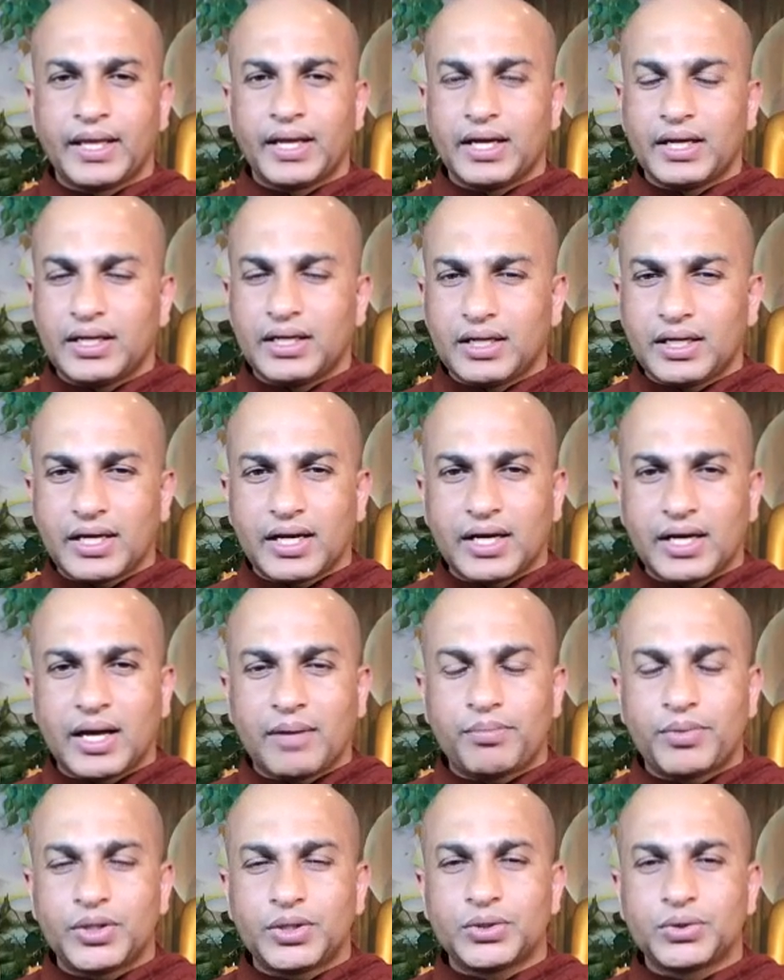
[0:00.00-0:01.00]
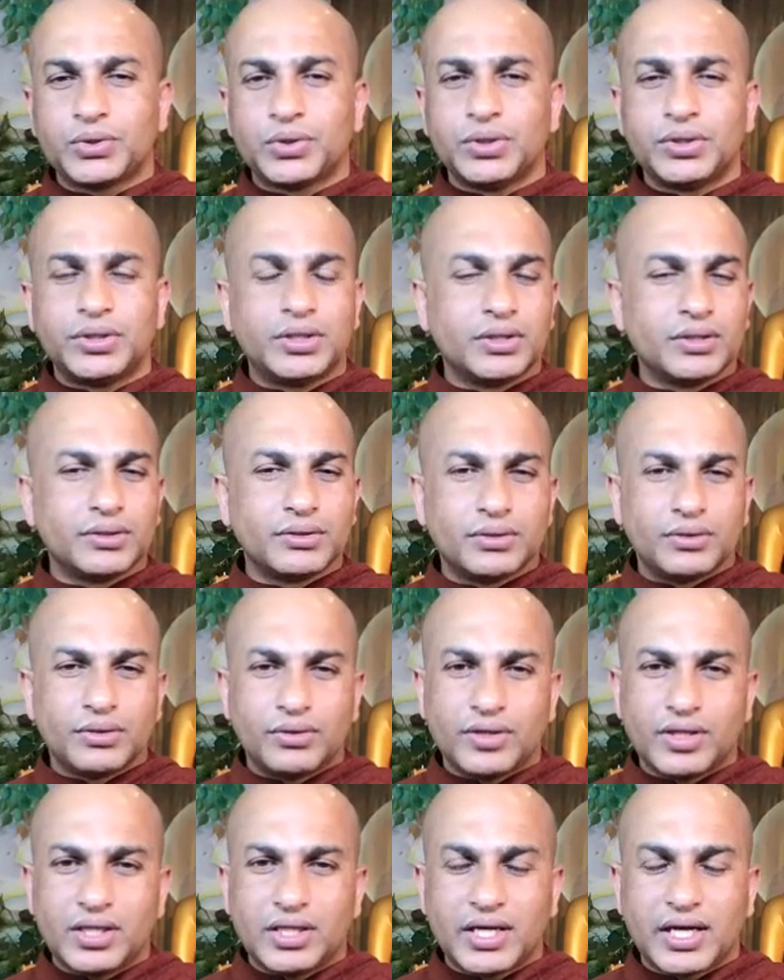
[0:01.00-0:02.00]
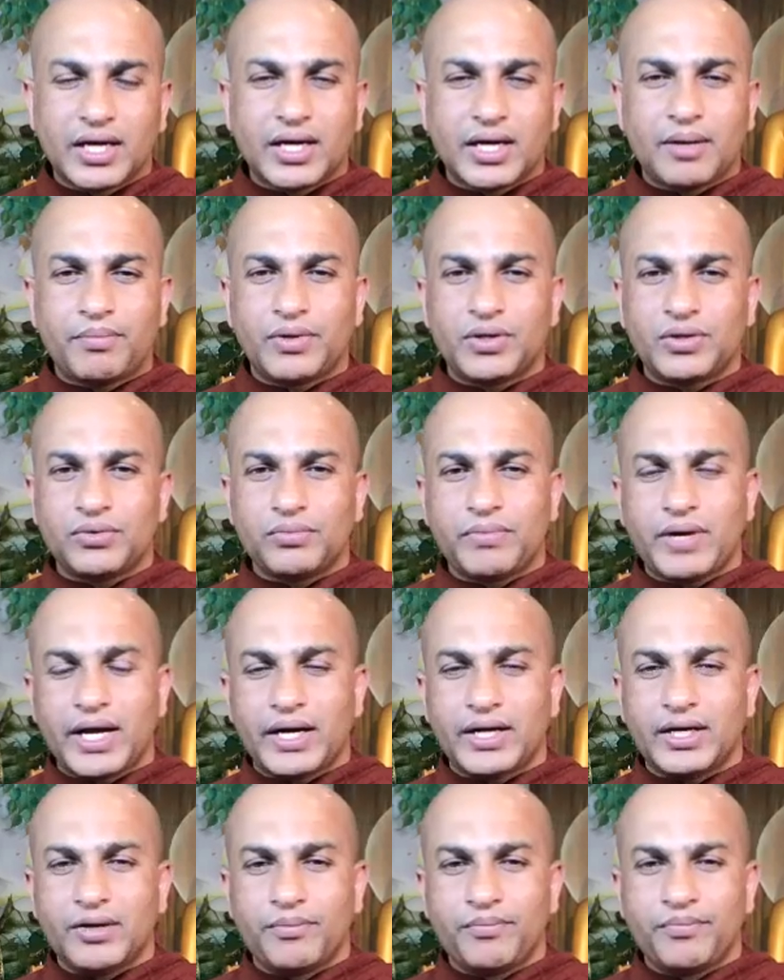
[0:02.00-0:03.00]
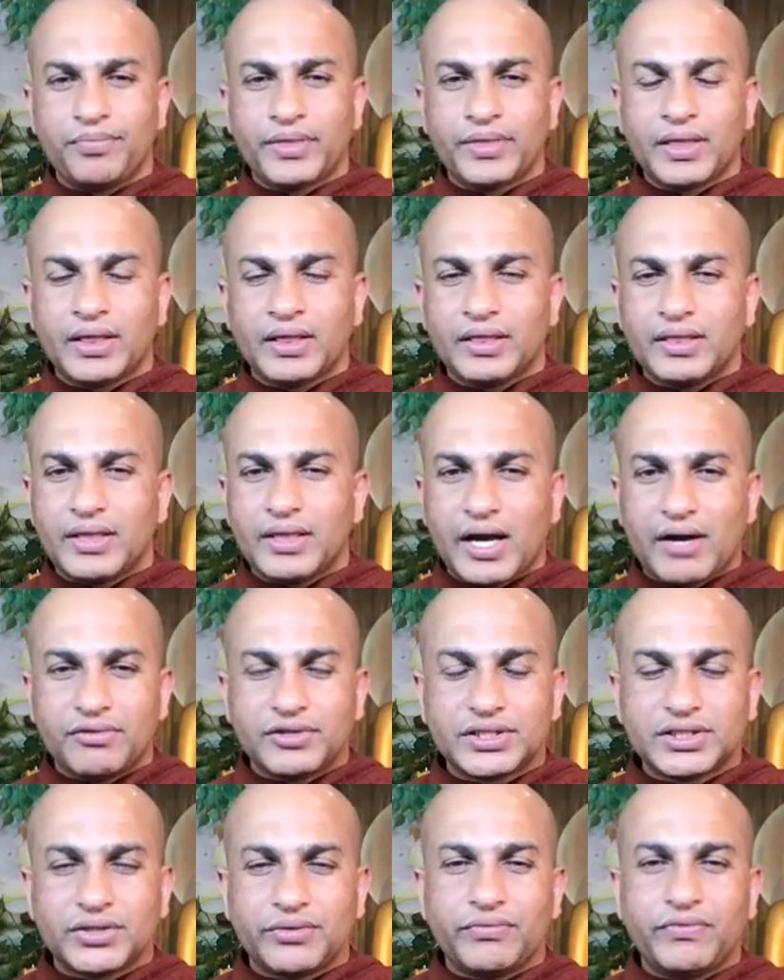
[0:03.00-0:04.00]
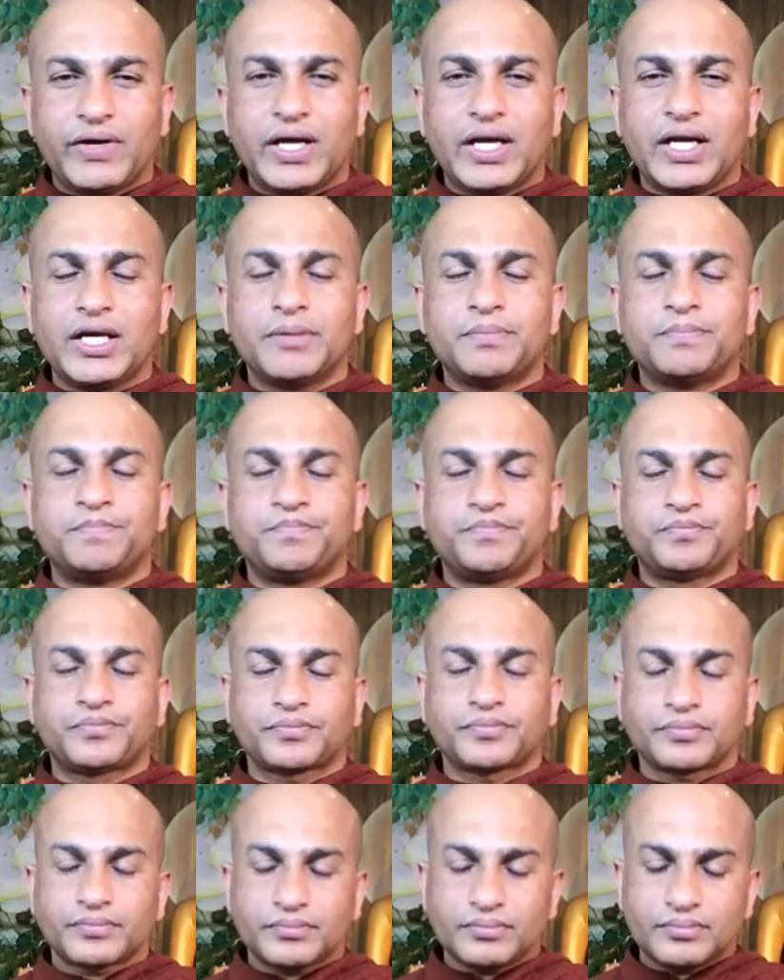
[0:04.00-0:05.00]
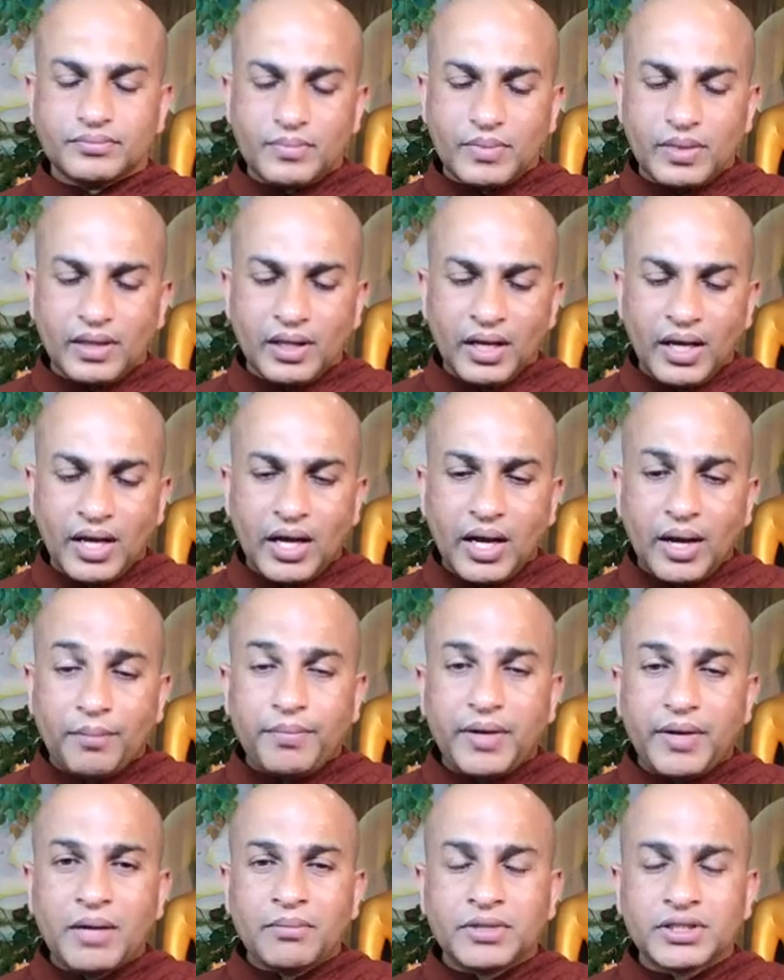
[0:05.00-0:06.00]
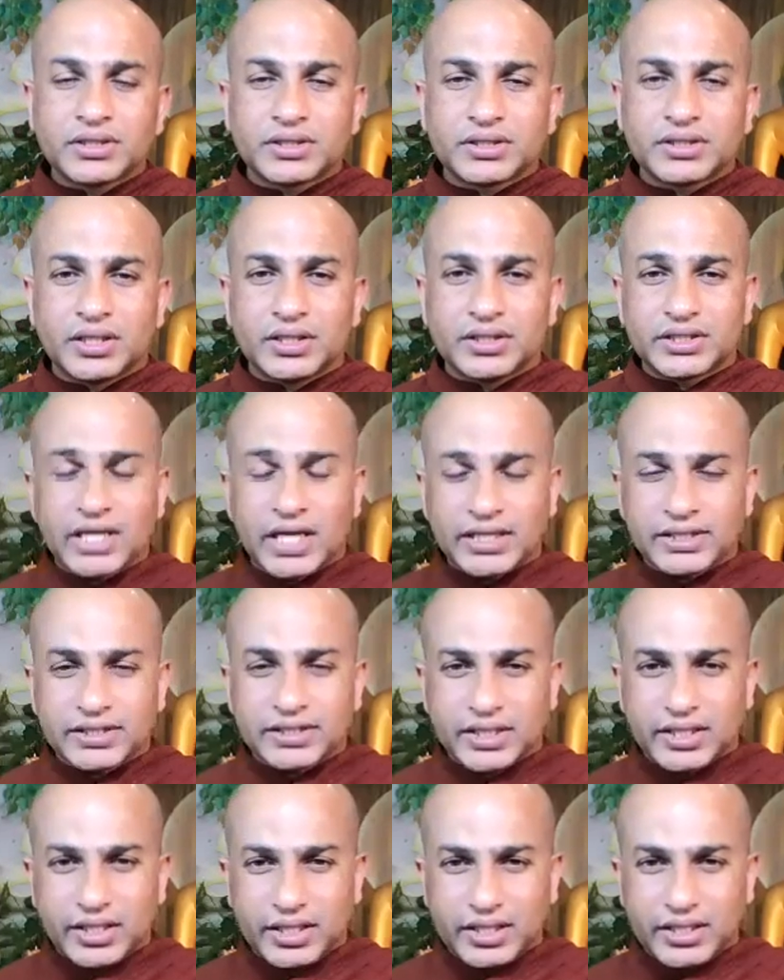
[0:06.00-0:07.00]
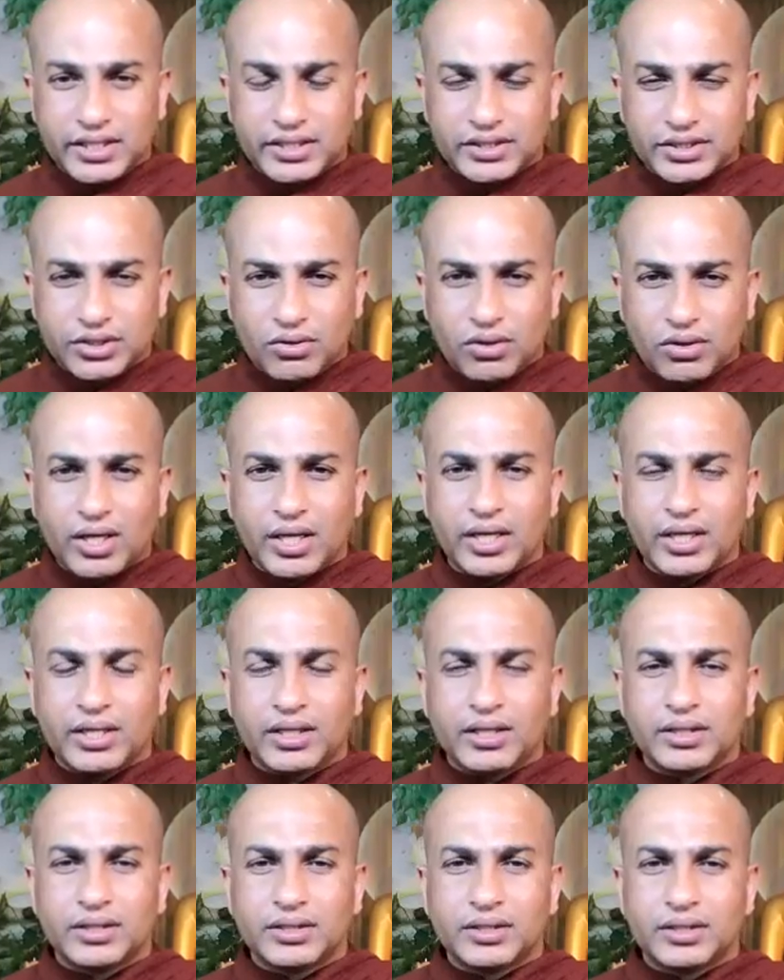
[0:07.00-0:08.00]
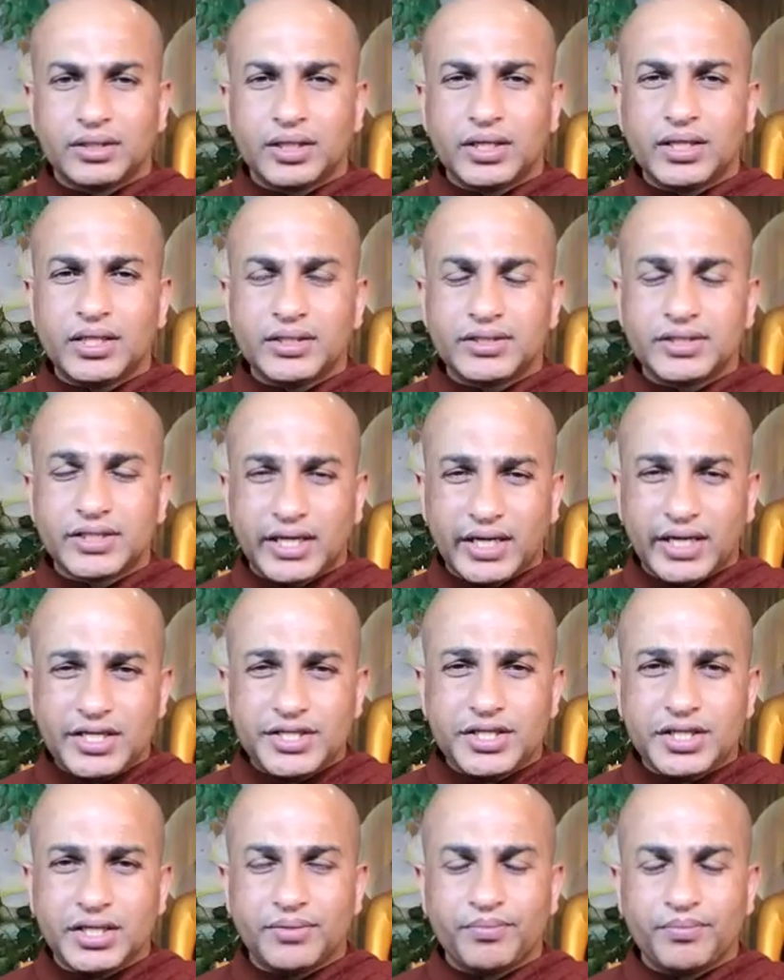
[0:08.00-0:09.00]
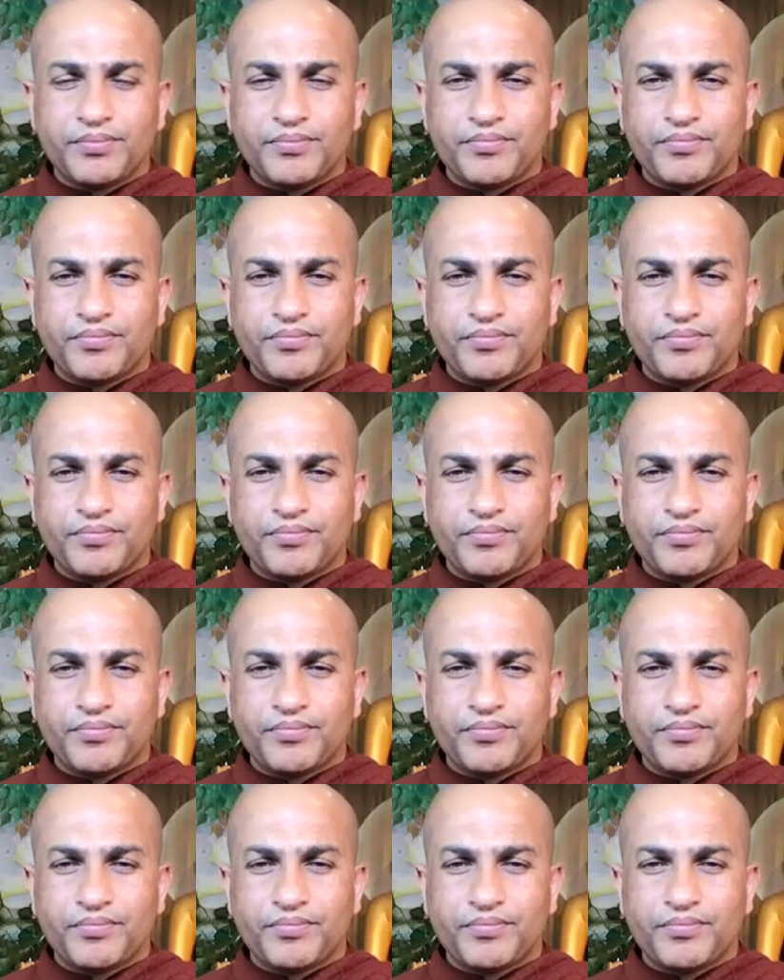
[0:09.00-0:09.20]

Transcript: And it can happen to good or it can happen to bad. There was a very famous uh, Sanskrit scholar. He's a rishi.